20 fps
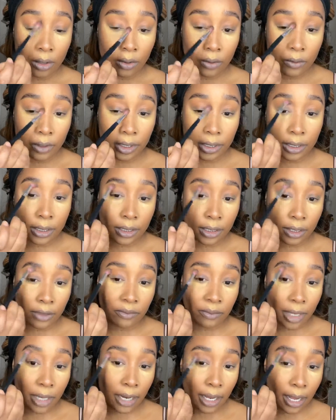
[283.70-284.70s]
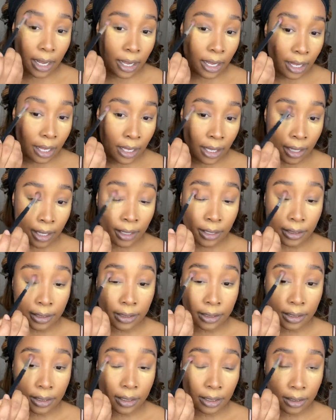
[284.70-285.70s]
creases of my
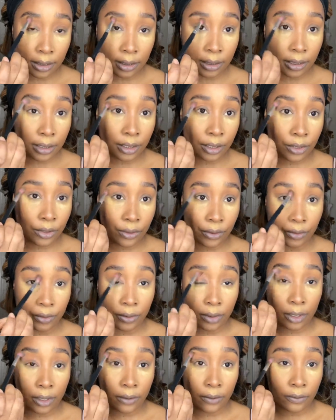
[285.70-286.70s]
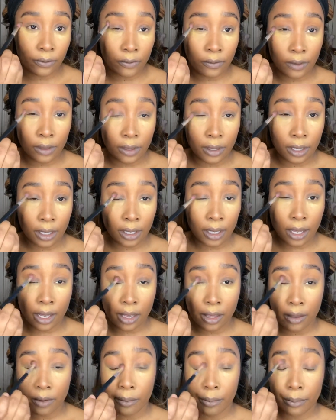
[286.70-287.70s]
eyes, just to give
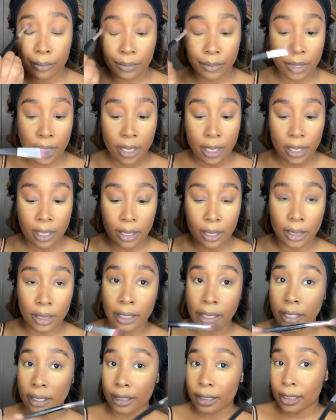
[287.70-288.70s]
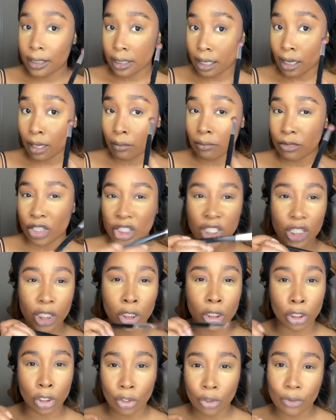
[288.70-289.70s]
the lid some, just a
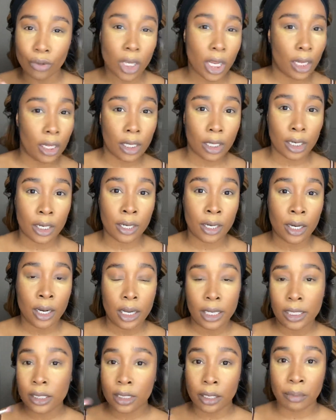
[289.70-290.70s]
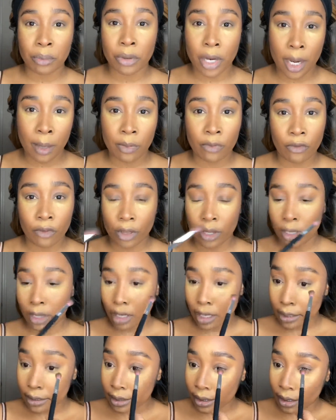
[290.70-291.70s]
little color to prep for the
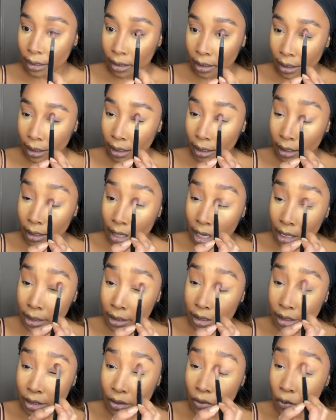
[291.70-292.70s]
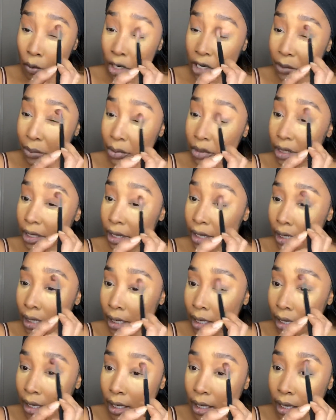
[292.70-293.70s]
glossy lid. I just don't want to put
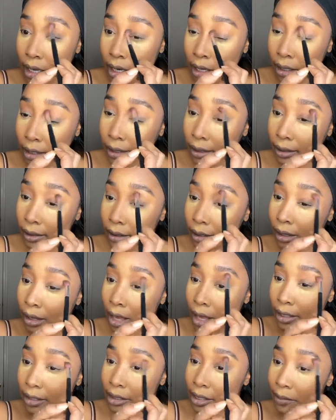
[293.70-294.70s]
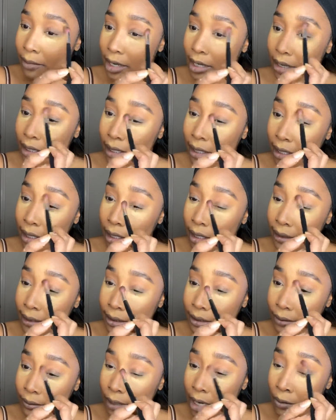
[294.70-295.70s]
gloss on my lid.
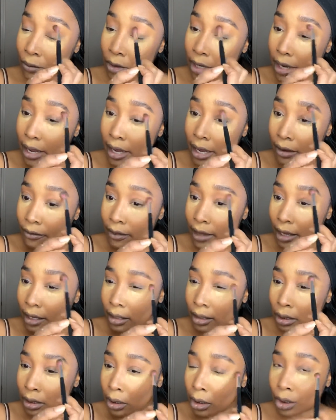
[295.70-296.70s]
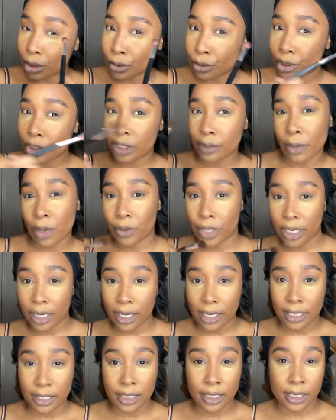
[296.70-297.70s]
I want to have like a little
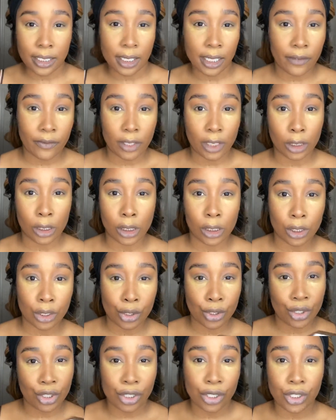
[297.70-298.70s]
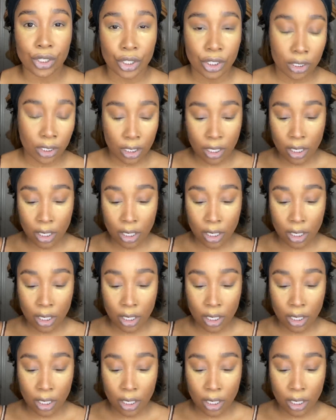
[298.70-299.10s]
smokiness just to give it a little zhuzh.